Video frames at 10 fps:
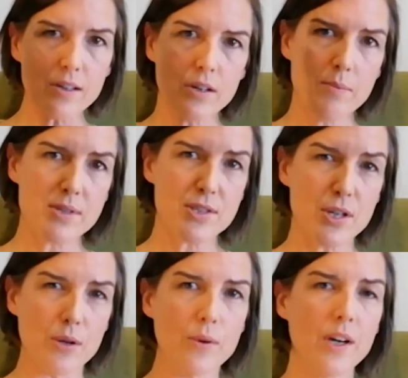Number
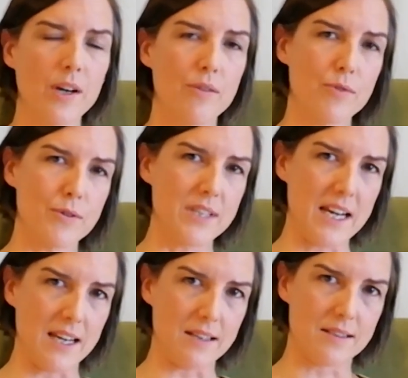2,
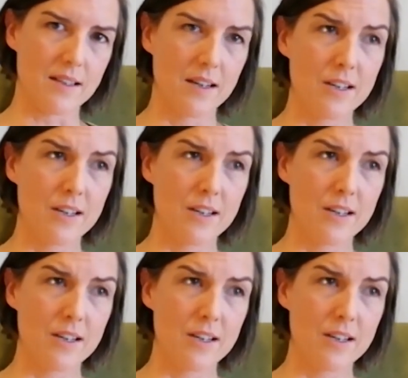routines.